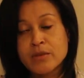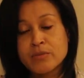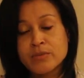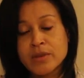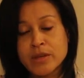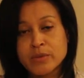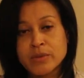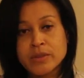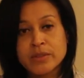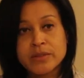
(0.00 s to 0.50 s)

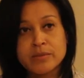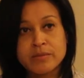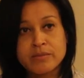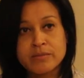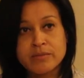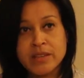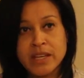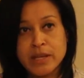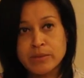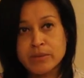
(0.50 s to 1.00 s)
people
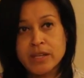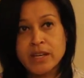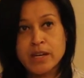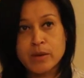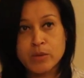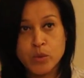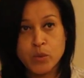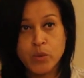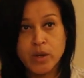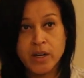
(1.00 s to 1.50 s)
can
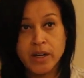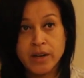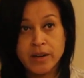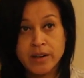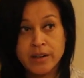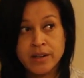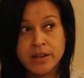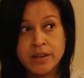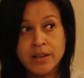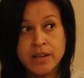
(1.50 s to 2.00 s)
become
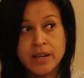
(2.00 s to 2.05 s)
aware.